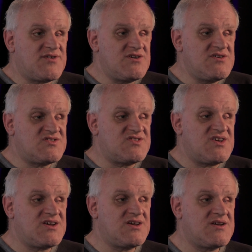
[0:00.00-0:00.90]
far as
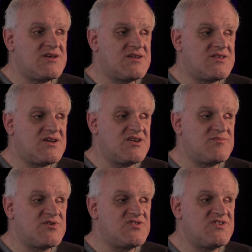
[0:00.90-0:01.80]
the kind
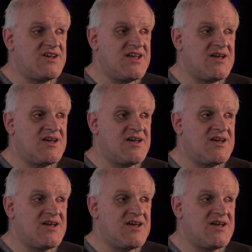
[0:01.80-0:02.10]
of person I